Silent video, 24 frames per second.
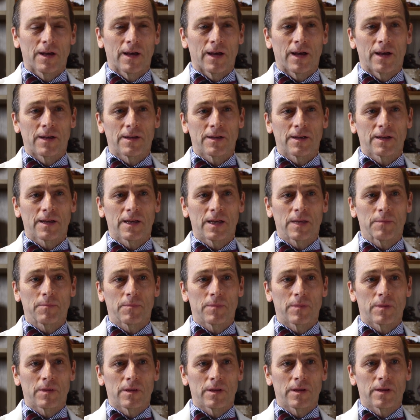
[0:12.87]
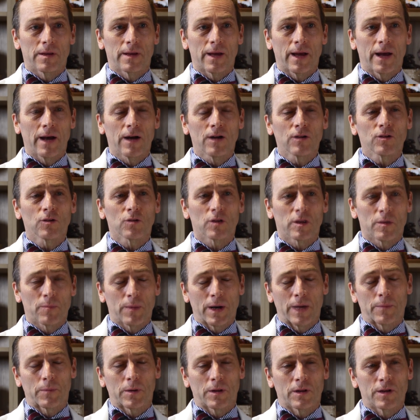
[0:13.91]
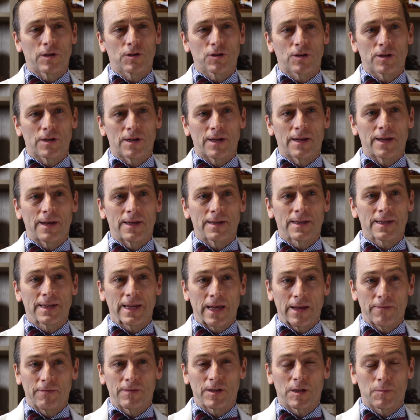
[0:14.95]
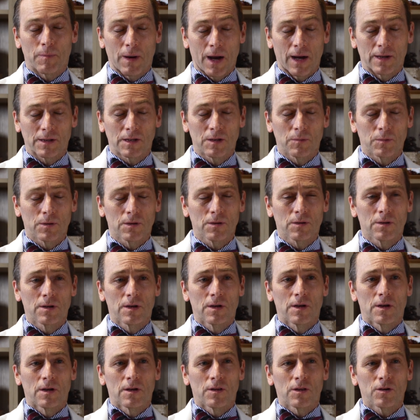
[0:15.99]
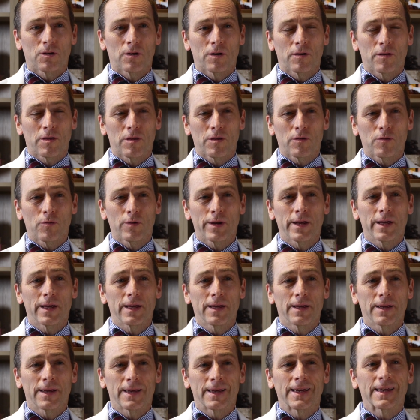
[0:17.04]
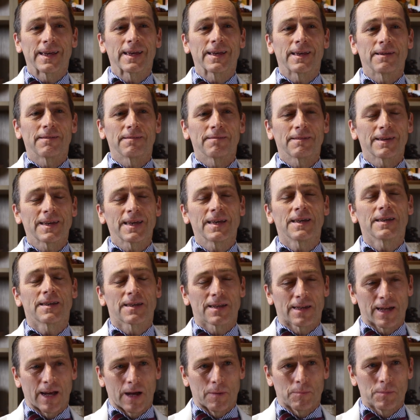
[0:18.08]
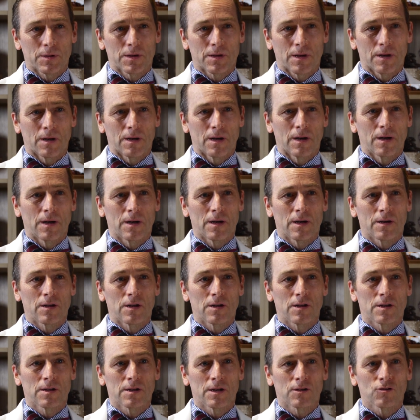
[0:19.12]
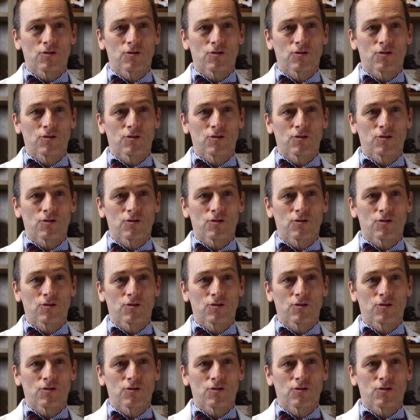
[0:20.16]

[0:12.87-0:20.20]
And to keep the elderly population safe as possible, there are 3 key steps to